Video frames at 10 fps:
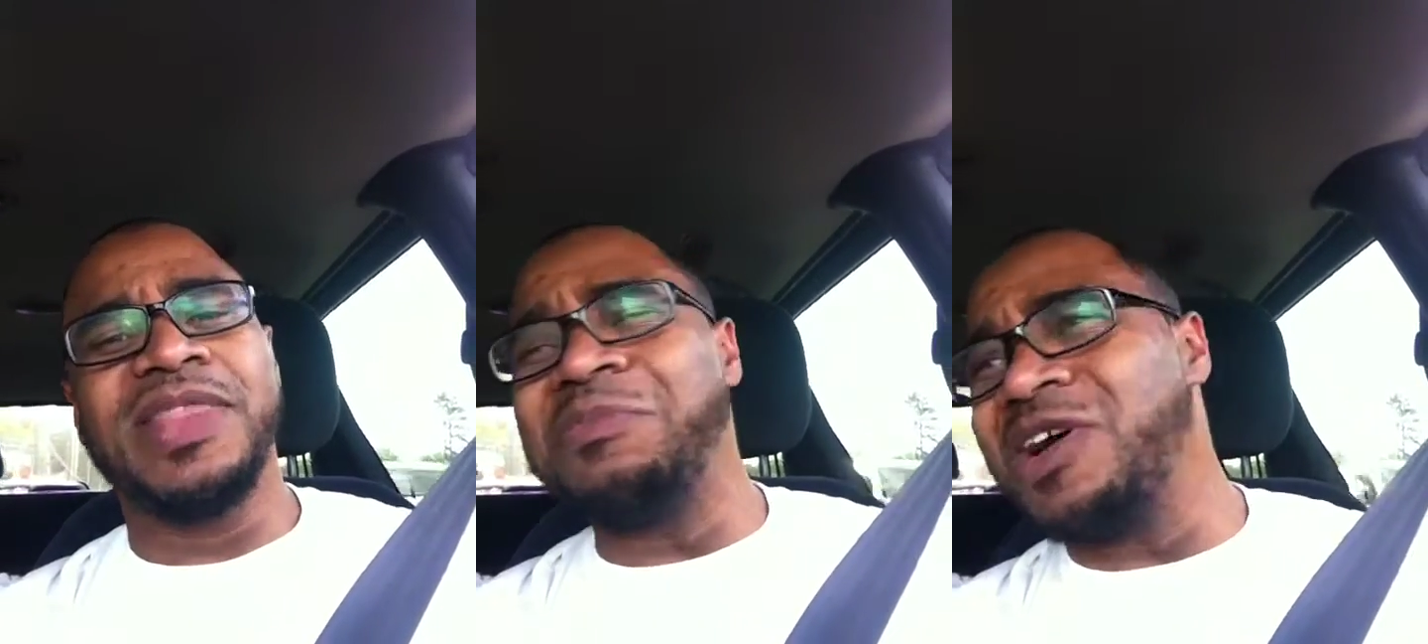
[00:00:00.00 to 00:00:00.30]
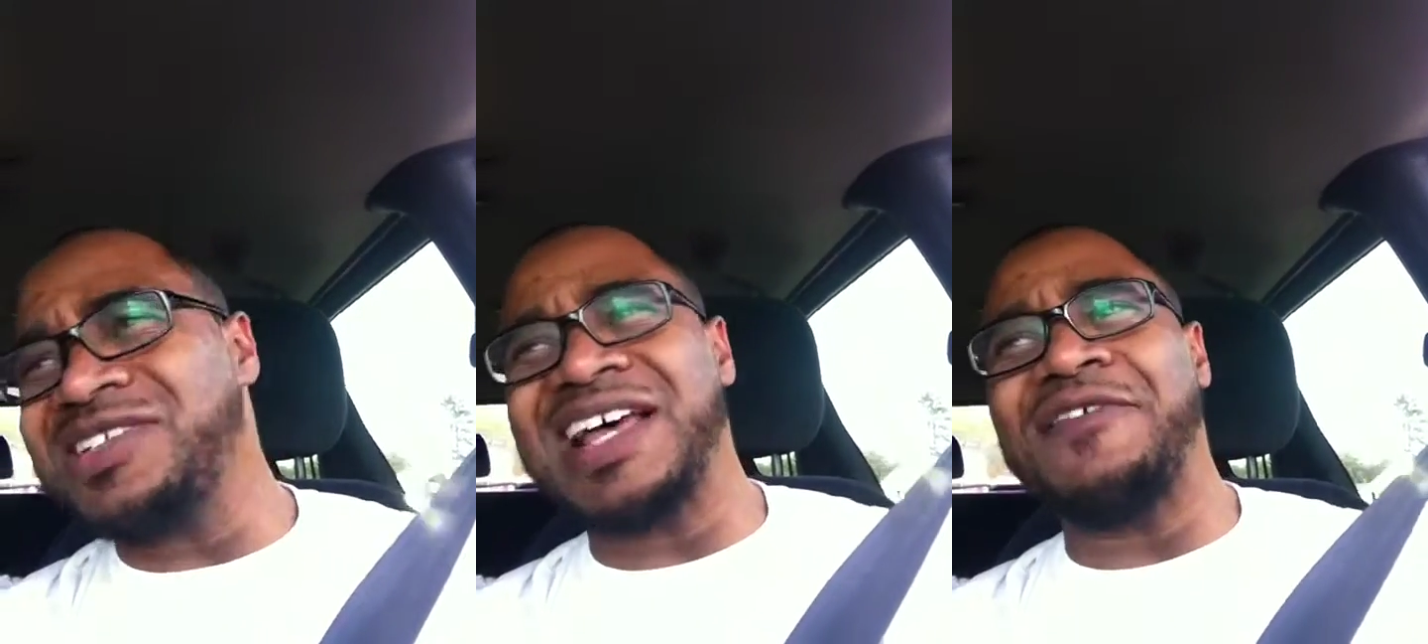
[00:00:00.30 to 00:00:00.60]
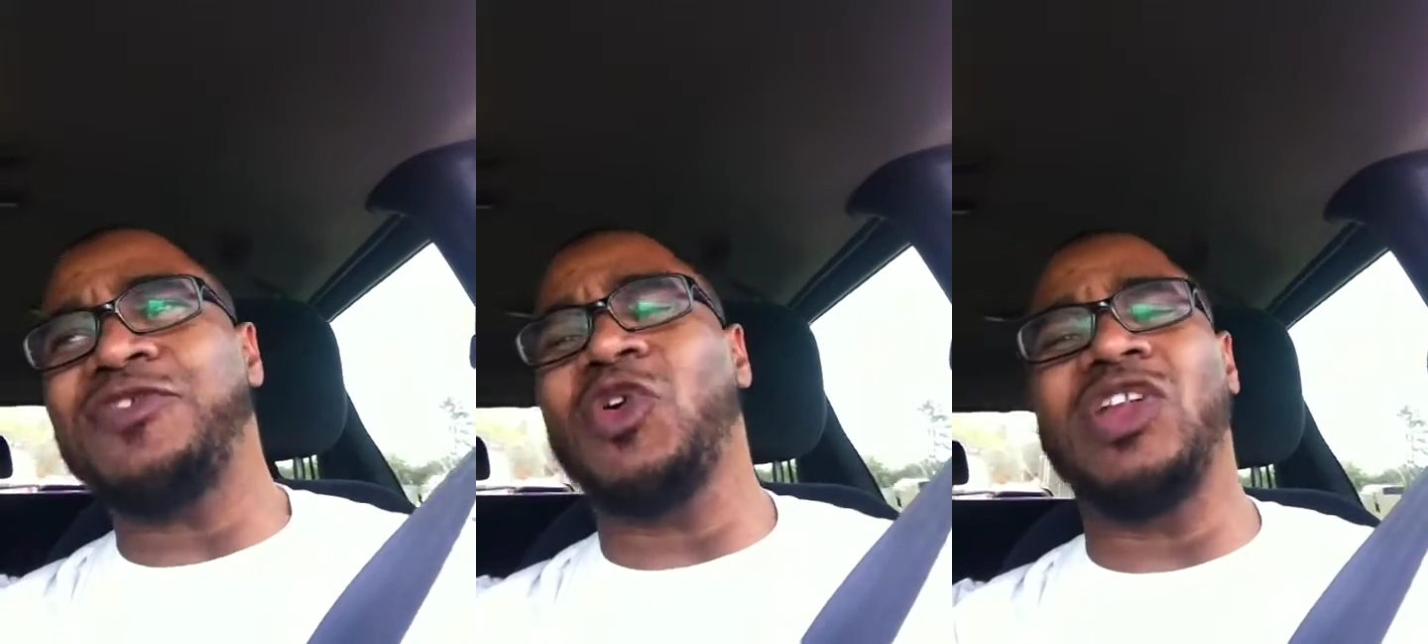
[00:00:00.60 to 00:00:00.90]
They must
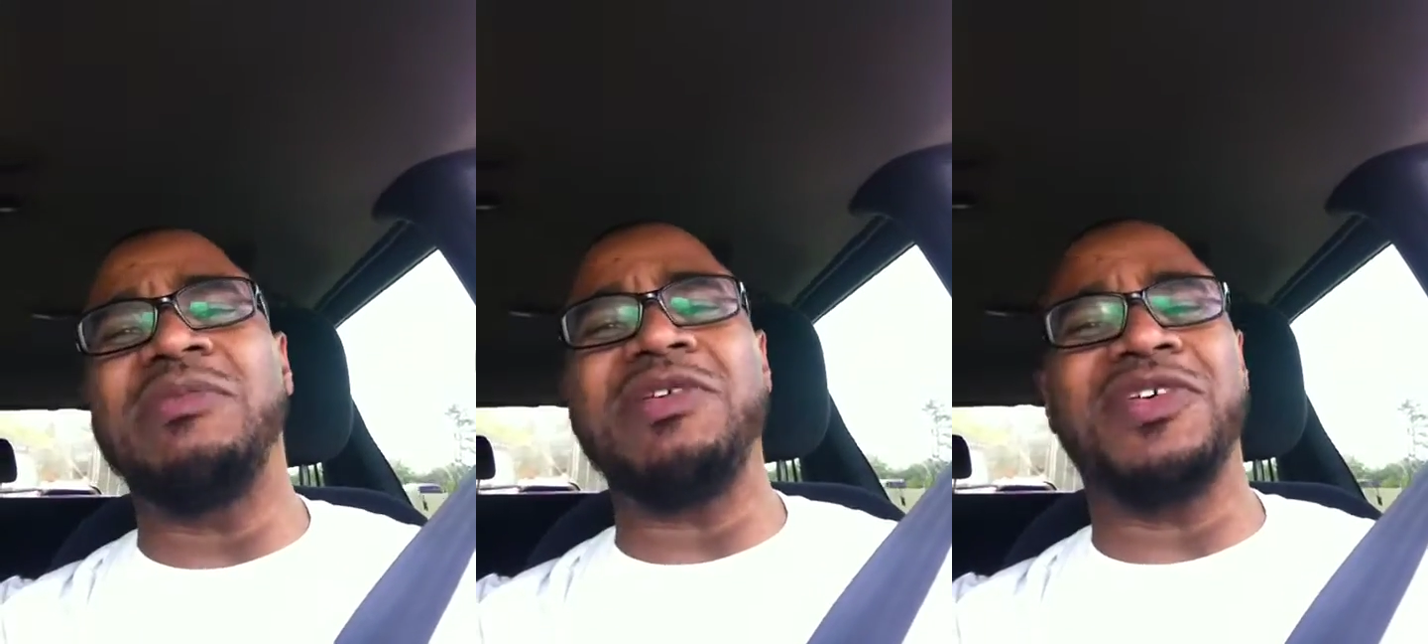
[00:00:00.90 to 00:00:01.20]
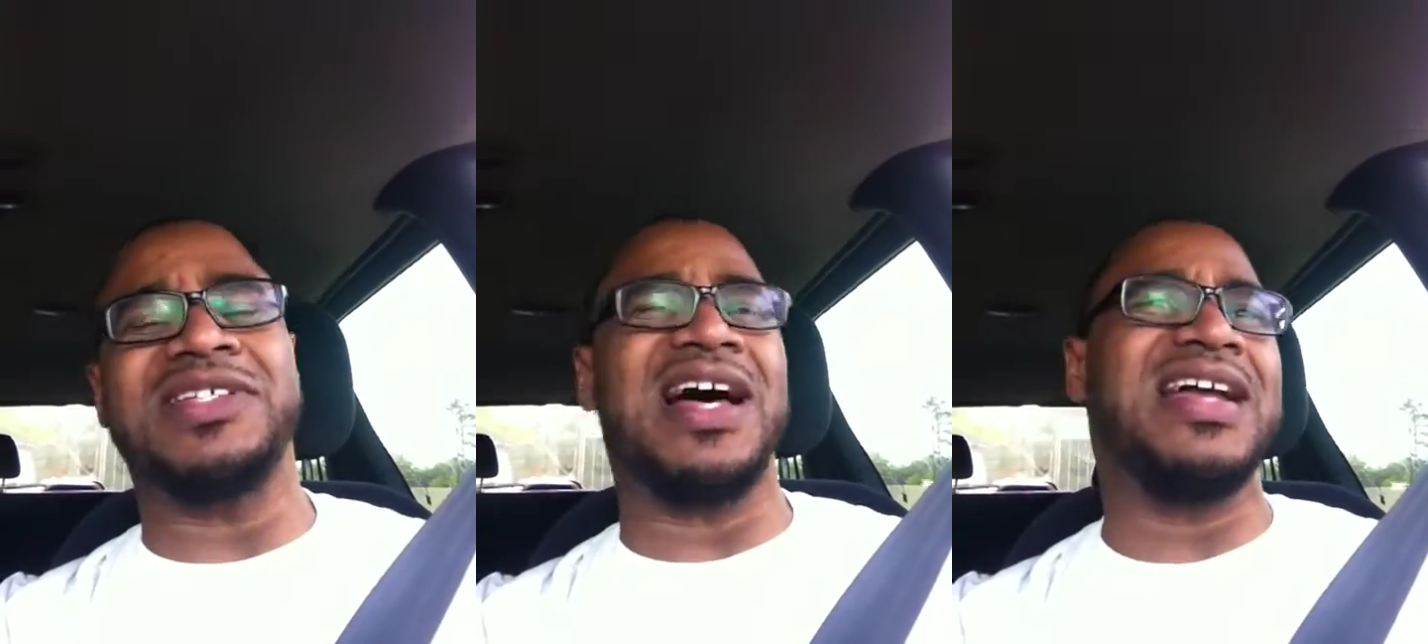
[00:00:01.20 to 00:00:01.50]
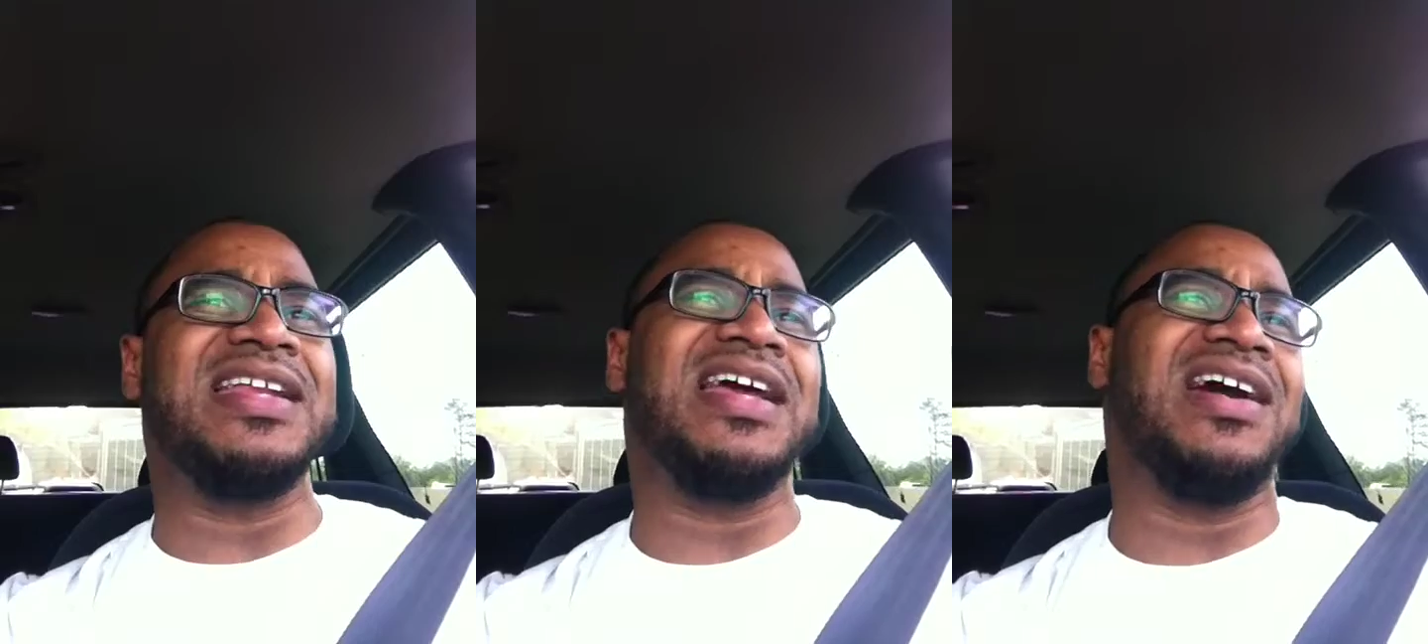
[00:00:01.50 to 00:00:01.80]
have told him he was
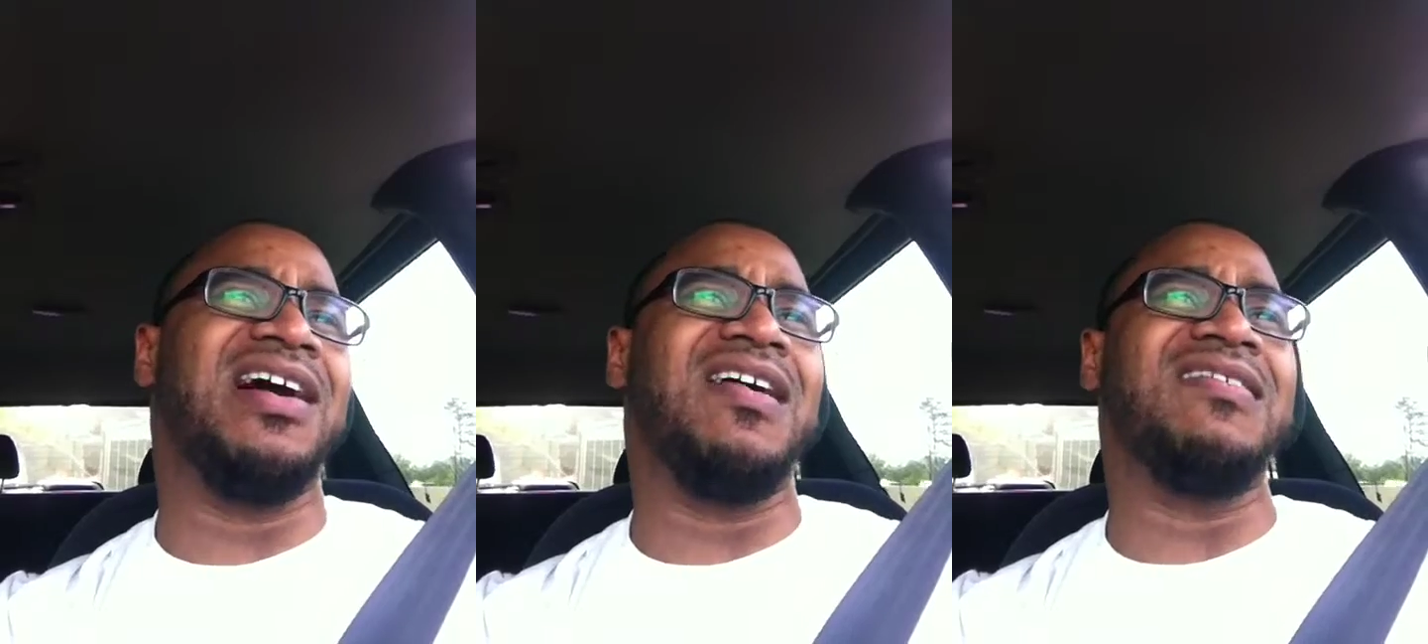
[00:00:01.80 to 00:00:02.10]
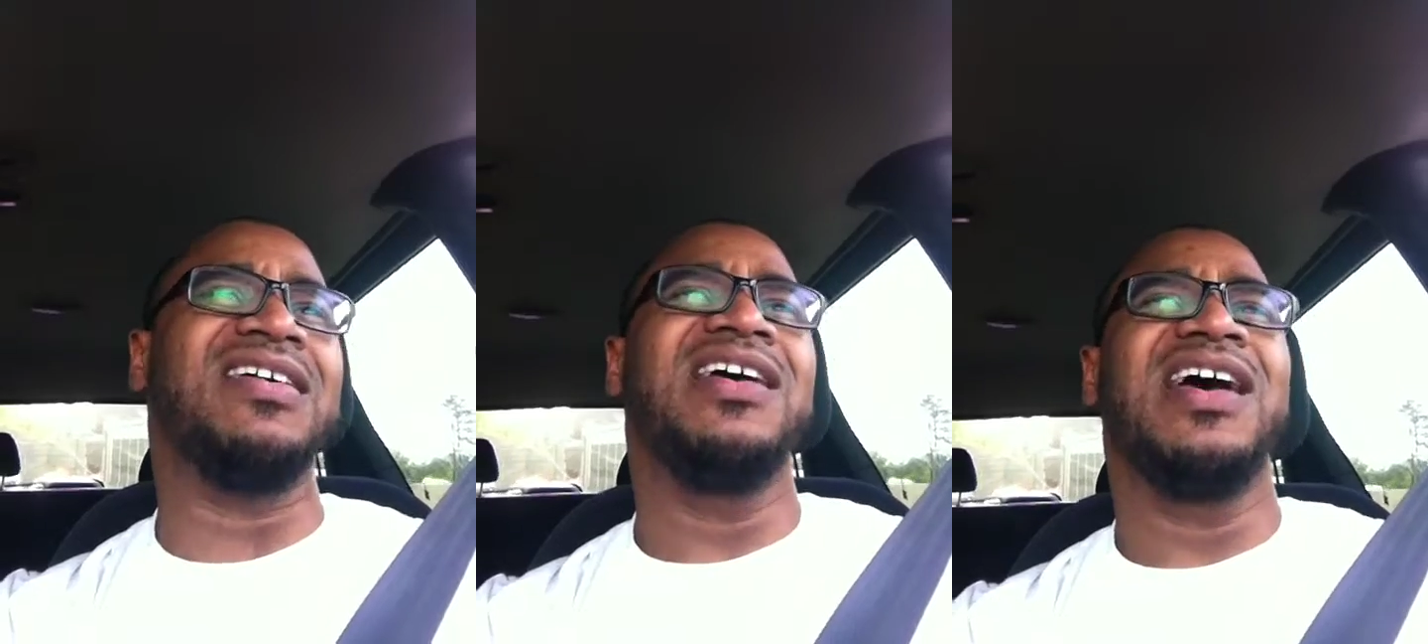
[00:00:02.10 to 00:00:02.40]
on the card